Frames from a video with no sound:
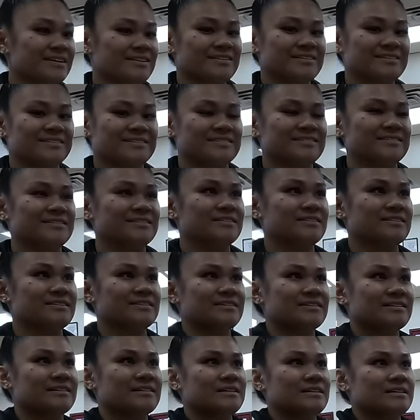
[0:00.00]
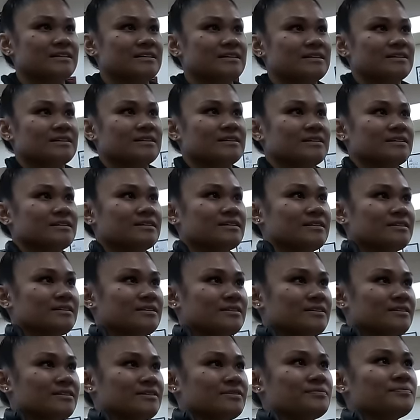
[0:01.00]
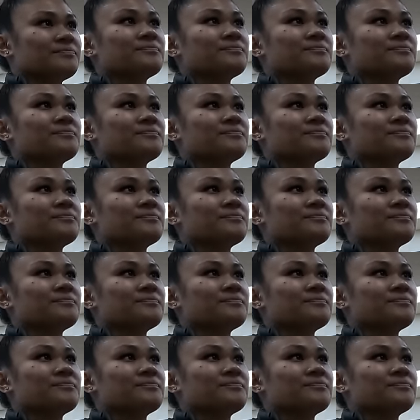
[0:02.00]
Yeah. so where do you, you guys live in Philly?